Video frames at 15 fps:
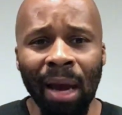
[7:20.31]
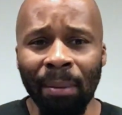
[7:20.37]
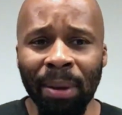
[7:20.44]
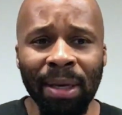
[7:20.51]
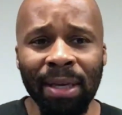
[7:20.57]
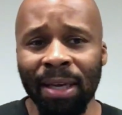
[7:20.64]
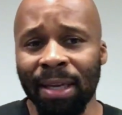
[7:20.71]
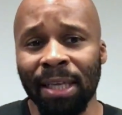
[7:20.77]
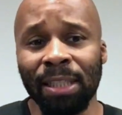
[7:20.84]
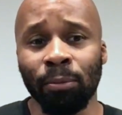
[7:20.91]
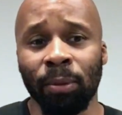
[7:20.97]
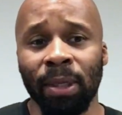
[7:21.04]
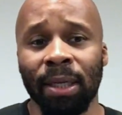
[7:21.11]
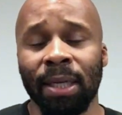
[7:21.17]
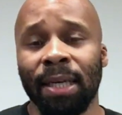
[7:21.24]
I mean, it is
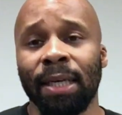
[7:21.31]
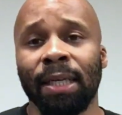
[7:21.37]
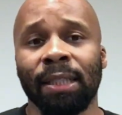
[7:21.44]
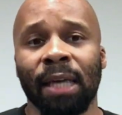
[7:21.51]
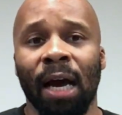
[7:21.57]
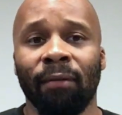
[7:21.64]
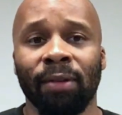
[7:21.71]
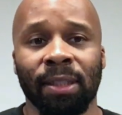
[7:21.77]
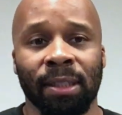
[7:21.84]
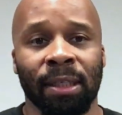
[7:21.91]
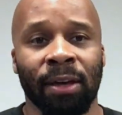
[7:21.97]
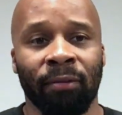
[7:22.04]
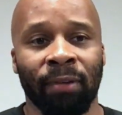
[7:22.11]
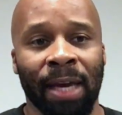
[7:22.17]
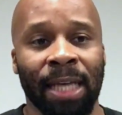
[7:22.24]
what it is. Obviously,
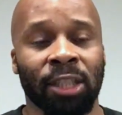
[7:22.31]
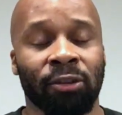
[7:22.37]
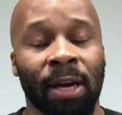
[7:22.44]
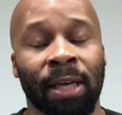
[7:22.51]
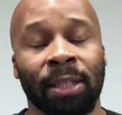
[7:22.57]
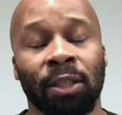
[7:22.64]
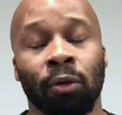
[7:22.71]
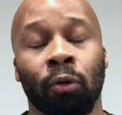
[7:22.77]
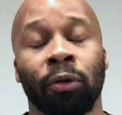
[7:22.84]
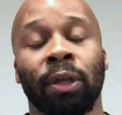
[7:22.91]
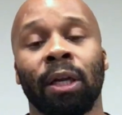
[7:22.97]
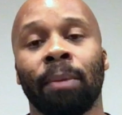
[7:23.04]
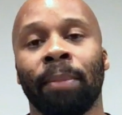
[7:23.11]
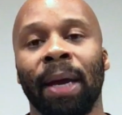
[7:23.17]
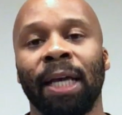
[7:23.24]
a flat track is slower
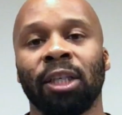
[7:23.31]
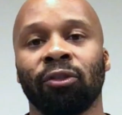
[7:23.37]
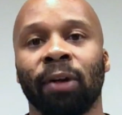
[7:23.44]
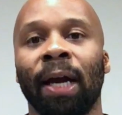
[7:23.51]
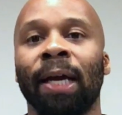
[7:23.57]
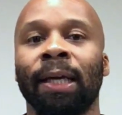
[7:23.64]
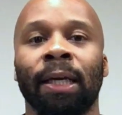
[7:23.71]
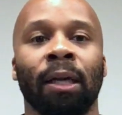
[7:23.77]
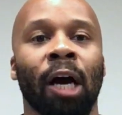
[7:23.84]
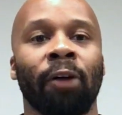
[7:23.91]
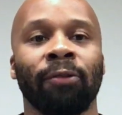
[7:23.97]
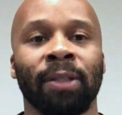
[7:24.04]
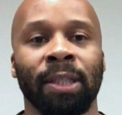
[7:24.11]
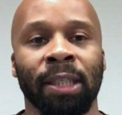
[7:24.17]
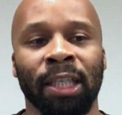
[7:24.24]
than a bank track, and
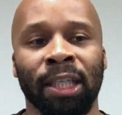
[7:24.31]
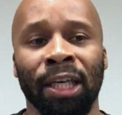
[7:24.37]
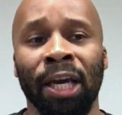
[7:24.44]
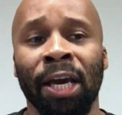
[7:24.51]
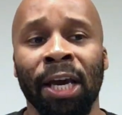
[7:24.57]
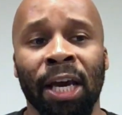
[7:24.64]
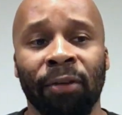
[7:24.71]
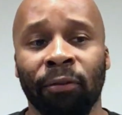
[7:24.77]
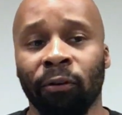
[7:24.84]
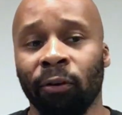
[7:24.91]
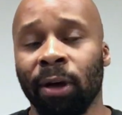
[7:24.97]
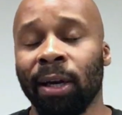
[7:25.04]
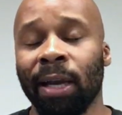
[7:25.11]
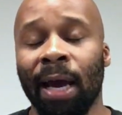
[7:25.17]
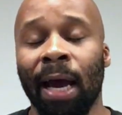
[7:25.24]
obviously, if you're
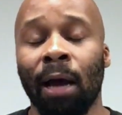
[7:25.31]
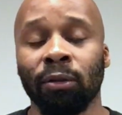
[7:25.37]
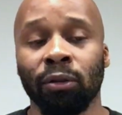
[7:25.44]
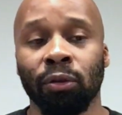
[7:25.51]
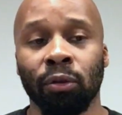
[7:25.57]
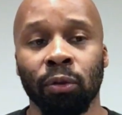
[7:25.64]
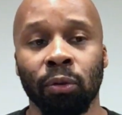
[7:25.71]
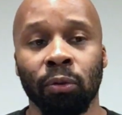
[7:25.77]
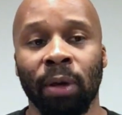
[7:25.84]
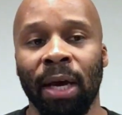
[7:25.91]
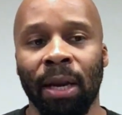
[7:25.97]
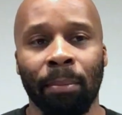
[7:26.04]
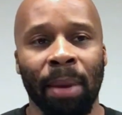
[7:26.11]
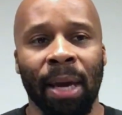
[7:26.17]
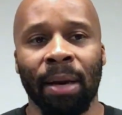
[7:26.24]
running at altitude
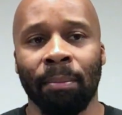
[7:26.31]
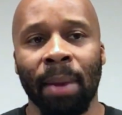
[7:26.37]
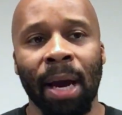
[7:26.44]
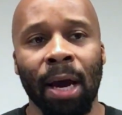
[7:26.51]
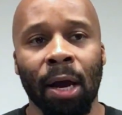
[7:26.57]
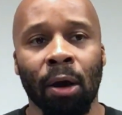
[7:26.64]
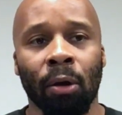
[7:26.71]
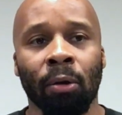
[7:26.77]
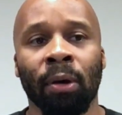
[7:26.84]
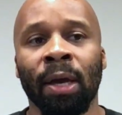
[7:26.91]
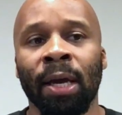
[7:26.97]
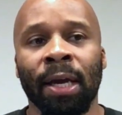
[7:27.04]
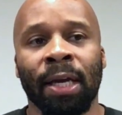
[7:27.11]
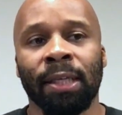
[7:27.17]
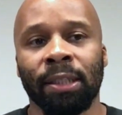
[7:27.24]
at a mile,
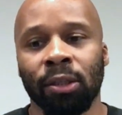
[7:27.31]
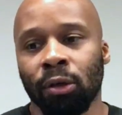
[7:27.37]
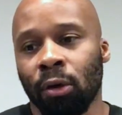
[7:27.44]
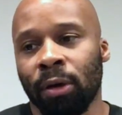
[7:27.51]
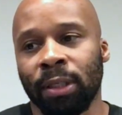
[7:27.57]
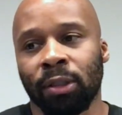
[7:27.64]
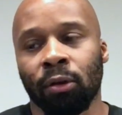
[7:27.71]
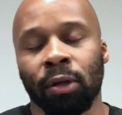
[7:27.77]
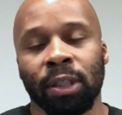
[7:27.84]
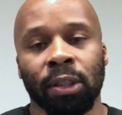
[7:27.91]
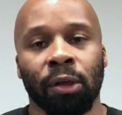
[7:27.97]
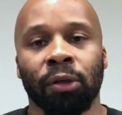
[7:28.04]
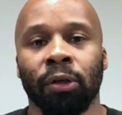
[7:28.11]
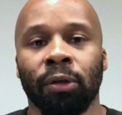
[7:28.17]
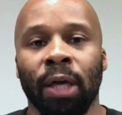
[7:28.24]
it's it's going to
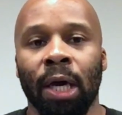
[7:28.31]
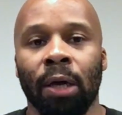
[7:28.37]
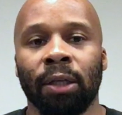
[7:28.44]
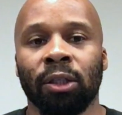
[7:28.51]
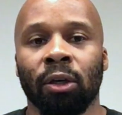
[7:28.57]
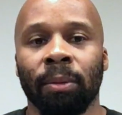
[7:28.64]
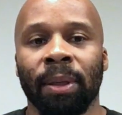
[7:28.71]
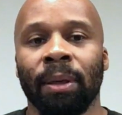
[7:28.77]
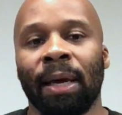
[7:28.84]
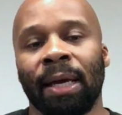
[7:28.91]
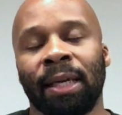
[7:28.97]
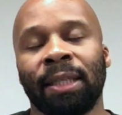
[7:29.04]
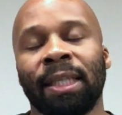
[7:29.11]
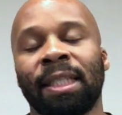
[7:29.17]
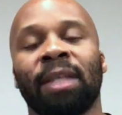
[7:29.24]
slow you down. It's going to be at
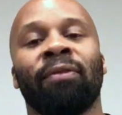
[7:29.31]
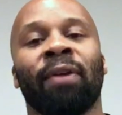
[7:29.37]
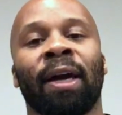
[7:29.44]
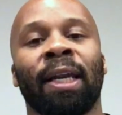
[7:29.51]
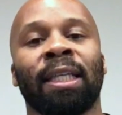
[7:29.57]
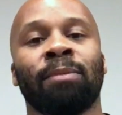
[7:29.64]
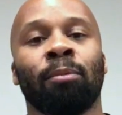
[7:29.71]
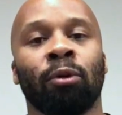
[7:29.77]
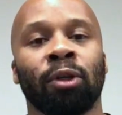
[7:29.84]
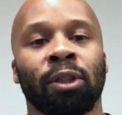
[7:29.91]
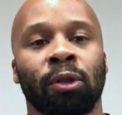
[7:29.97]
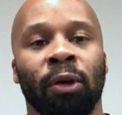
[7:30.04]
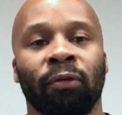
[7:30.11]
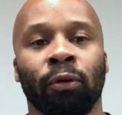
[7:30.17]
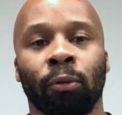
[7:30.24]
a disadvantage more
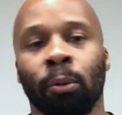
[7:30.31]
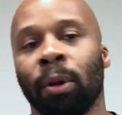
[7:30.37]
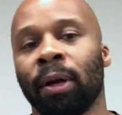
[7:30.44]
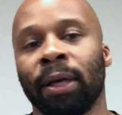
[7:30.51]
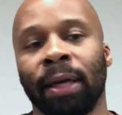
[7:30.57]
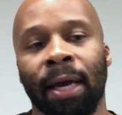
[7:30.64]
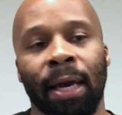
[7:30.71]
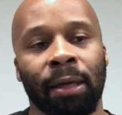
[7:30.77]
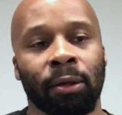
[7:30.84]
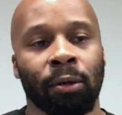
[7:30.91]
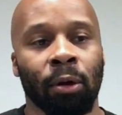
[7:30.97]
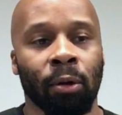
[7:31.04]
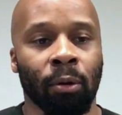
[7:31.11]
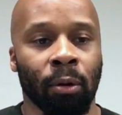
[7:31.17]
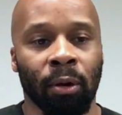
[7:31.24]
so if you're running at
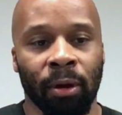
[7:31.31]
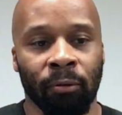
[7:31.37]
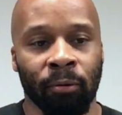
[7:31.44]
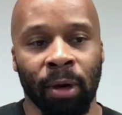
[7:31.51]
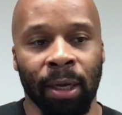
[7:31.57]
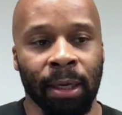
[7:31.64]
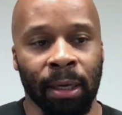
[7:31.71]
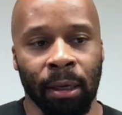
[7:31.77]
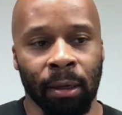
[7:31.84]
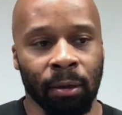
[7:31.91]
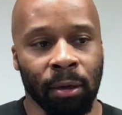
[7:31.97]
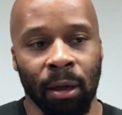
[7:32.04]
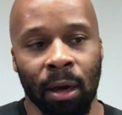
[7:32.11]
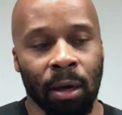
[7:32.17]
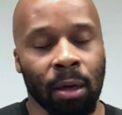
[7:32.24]

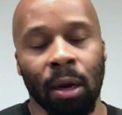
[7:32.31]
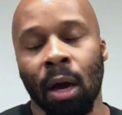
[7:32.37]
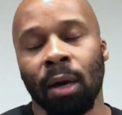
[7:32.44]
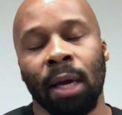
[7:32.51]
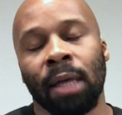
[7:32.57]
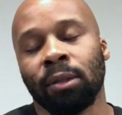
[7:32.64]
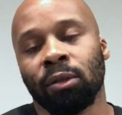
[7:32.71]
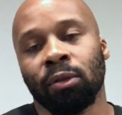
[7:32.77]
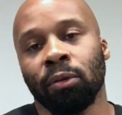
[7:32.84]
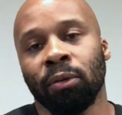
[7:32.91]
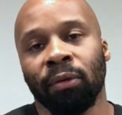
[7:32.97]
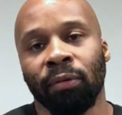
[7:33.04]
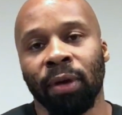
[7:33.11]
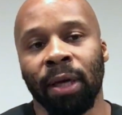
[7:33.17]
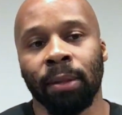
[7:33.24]
a non-altitude
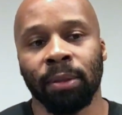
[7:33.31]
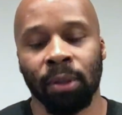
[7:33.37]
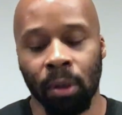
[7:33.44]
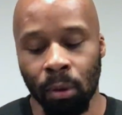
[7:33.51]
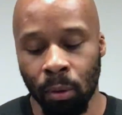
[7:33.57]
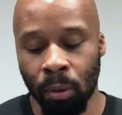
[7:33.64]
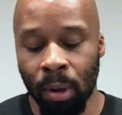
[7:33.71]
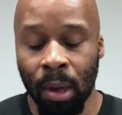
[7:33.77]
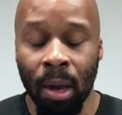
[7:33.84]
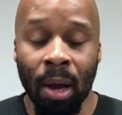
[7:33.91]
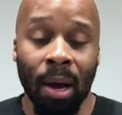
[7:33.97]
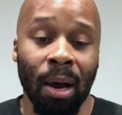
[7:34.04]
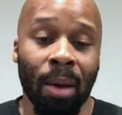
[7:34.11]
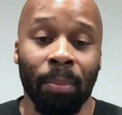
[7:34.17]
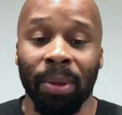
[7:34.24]
event. So,
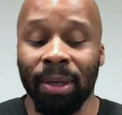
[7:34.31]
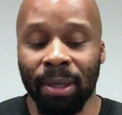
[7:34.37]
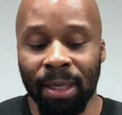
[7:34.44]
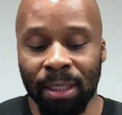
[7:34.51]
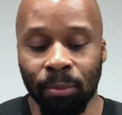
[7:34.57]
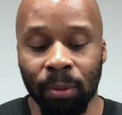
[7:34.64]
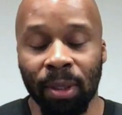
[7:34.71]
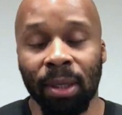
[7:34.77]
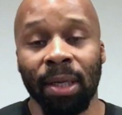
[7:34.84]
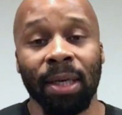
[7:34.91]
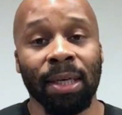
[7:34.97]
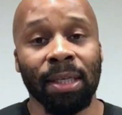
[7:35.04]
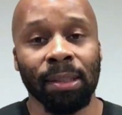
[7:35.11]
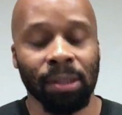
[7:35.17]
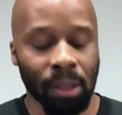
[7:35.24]
but it is what it
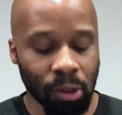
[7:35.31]
is.